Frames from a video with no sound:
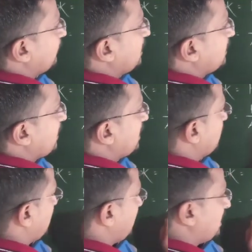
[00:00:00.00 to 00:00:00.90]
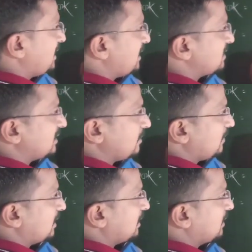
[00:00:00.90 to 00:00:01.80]
divided by area is nothing
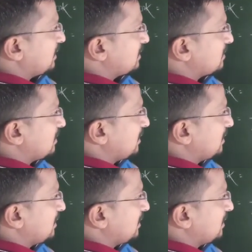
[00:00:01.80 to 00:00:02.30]
but, it